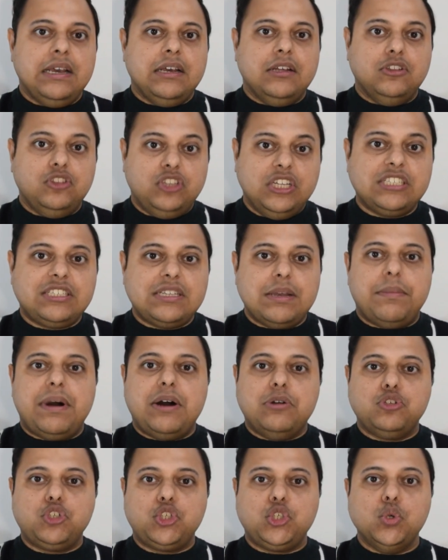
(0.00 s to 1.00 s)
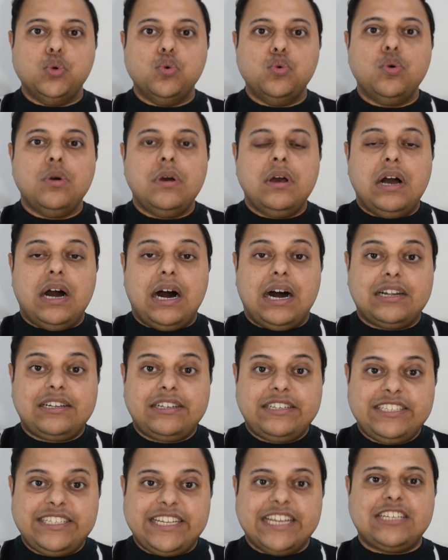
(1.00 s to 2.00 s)
This amounts to a
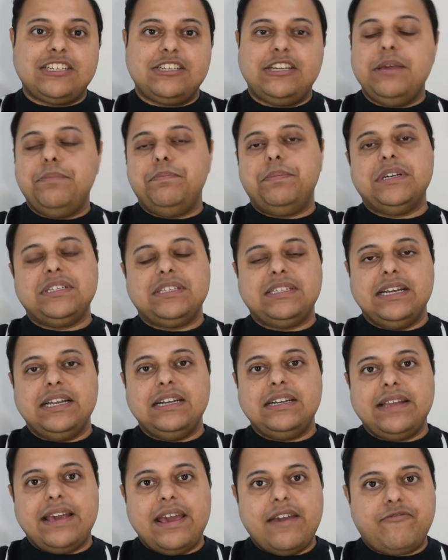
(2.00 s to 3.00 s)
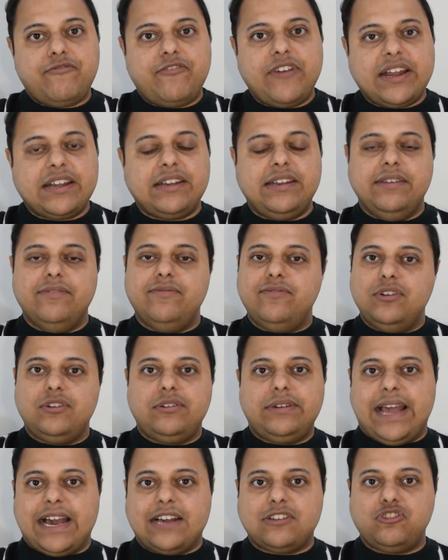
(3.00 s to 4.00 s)
60% effective
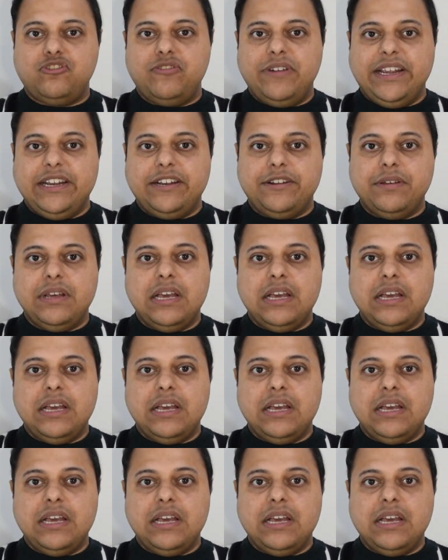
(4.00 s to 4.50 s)
tax rate.